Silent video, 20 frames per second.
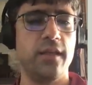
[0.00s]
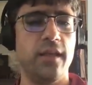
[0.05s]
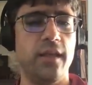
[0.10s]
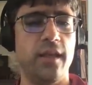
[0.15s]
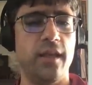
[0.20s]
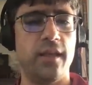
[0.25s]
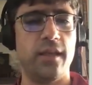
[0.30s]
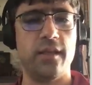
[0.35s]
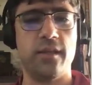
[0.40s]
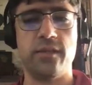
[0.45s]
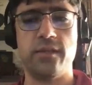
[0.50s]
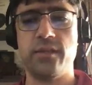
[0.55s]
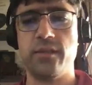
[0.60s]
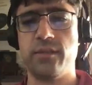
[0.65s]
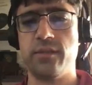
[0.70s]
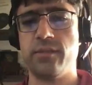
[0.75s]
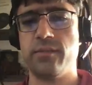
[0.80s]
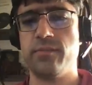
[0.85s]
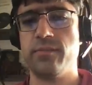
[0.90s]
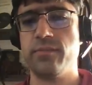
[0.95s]
And
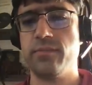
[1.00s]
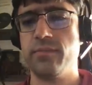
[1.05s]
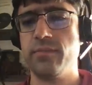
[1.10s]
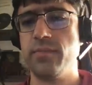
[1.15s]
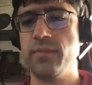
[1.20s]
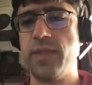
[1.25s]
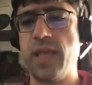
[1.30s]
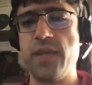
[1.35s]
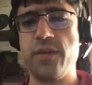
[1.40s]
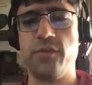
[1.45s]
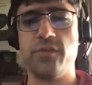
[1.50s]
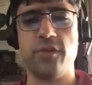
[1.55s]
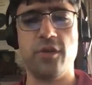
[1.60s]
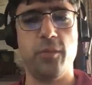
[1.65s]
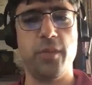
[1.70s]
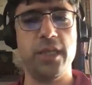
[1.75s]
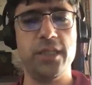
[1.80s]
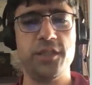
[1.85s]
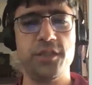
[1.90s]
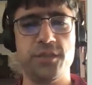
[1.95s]
thank you
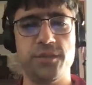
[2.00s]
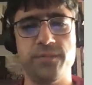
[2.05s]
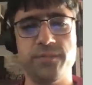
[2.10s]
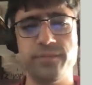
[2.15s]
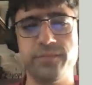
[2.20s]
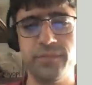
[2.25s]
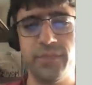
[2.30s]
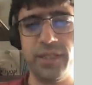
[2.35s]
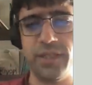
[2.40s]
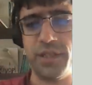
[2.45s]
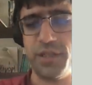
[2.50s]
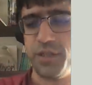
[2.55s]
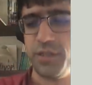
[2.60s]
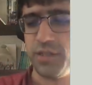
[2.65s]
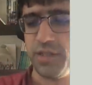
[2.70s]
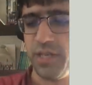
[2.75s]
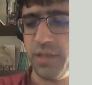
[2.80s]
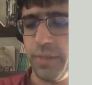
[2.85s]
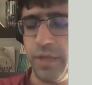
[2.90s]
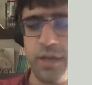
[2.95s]
so much.
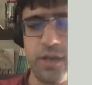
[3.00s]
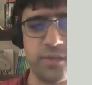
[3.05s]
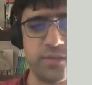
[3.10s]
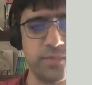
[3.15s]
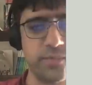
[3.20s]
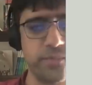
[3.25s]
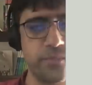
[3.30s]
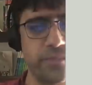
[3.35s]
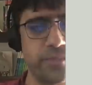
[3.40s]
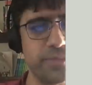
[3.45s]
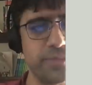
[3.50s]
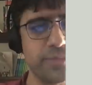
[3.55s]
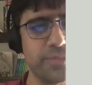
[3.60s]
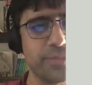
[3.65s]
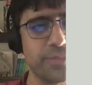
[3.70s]
Addition's going to be awesome.